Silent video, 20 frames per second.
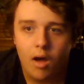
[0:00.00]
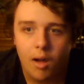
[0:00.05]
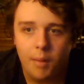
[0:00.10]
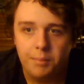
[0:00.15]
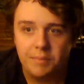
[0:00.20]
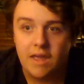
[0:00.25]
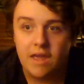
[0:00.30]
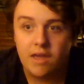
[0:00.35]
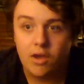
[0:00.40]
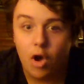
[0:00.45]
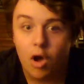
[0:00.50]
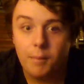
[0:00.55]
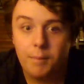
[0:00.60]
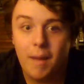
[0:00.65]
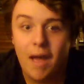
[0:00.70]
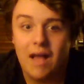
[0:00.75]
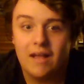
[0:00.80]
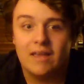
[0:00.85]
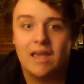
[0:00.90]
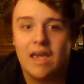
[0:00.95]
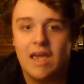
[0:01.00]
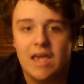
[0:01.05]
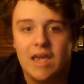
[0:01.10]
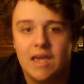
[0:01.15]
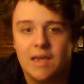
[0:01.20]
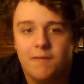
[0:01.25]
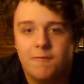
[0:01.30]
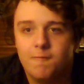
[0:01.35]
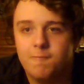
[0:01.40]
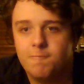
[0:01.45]
They got back a
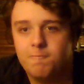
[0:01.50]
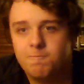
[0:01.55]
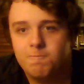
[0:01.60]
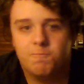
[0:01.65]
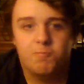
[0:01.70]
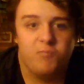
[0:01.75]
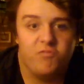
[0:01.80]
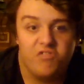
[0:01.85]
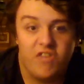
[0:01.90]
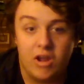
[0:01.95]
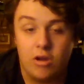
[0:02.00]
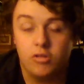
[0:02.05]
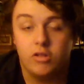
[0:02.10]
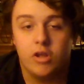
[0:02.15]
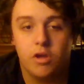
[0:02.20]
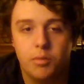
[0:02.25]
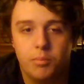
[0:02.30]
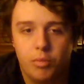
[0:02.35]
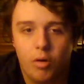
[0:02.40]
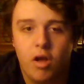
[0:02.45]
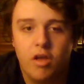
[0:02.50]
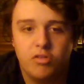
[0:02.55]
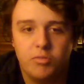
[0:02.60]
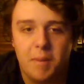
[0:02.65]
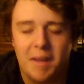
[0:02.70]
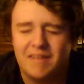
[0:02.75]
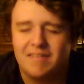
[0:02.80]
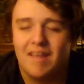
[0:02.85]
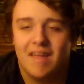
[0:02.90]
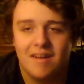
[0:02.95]
fairly good
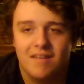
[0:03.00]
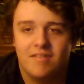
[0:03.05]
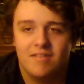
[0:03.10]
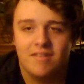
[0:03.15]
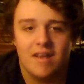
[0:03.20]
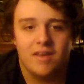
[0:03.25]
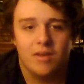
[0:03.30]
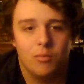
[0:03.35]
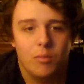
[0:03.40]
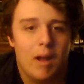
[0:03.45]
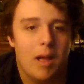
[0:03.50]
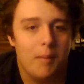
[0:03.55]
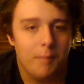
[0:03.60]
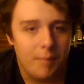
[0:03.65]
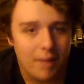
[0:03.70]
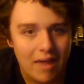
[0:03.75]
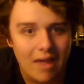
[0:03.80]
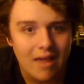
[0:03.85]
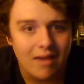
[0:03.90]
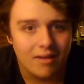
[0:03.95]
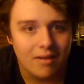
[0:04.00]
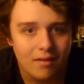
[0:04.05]
prospect and a second round pick.